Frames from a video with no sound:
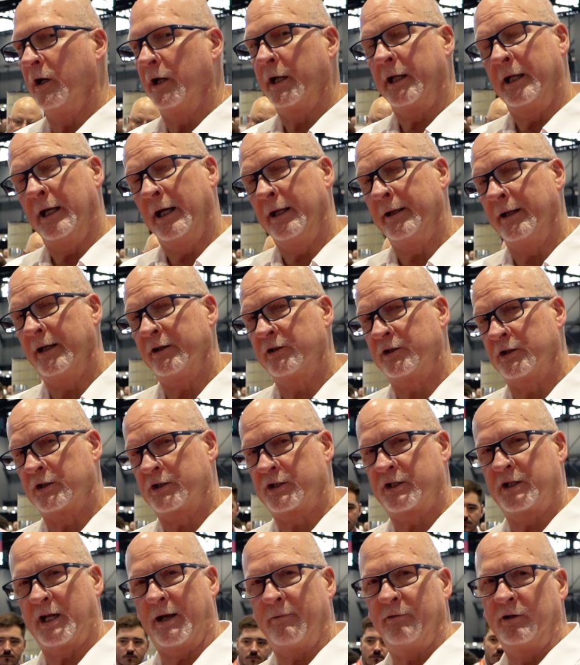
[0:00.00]
And again, this is
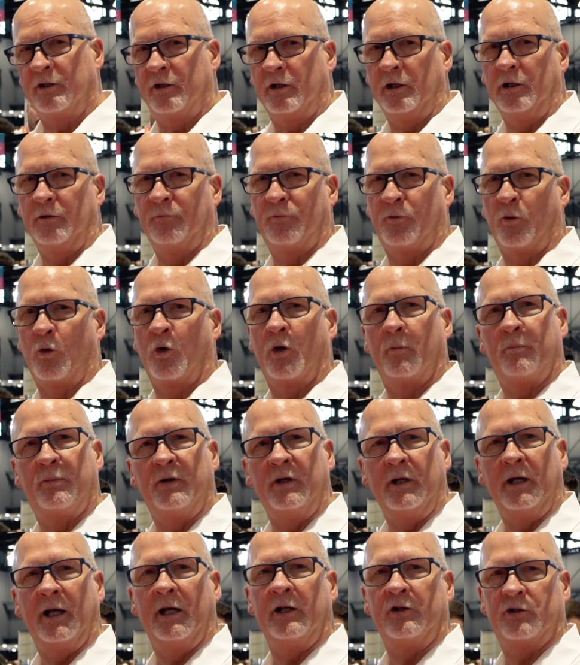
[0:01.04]
17.4
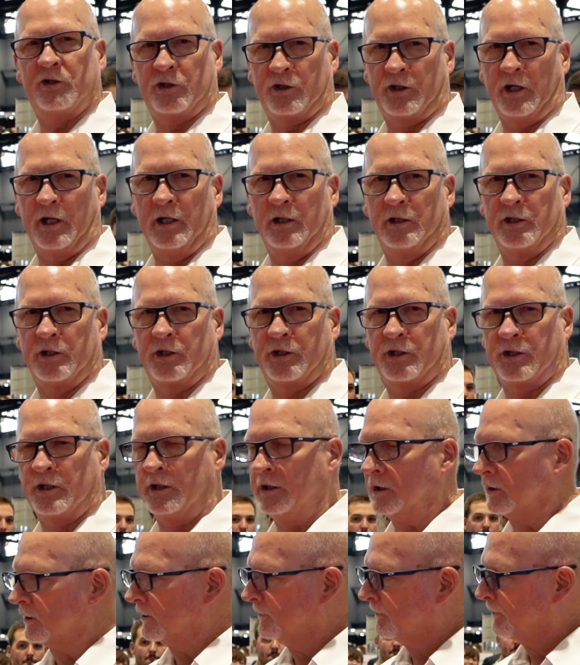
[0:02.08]
pH stainless
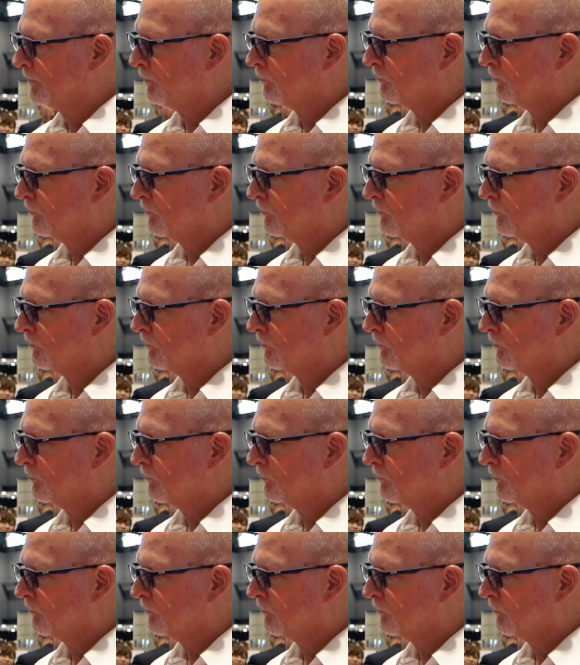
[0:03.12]
steel.